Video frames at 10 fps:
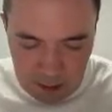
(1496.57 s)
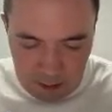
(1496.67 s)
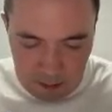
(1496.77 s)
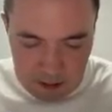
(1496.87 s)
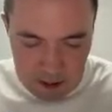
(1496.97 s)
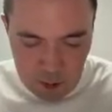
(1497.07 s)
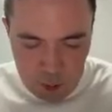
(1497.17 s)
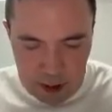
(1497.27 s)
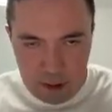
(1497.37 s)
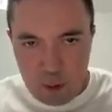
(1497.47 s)
this is
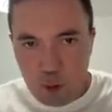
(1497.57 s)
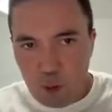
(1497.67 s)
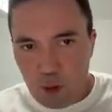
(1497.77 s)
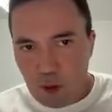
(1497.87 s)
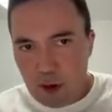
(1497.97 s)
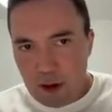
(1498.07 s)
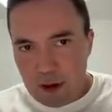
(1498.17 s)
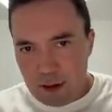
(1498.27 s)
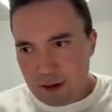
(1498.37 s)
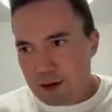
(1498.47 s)

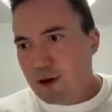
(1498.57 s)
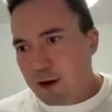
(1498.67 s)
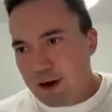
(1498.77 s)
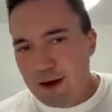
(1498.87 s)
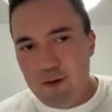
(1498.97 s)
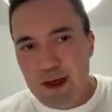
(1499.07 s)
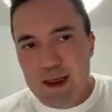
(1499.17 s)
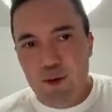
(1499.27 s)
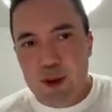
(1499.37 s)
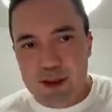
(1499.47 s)
the start, right?
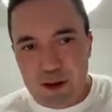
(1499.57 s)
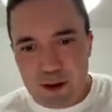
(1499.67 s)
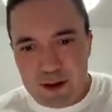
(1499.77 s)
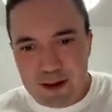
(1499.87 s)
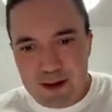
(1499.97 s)
We start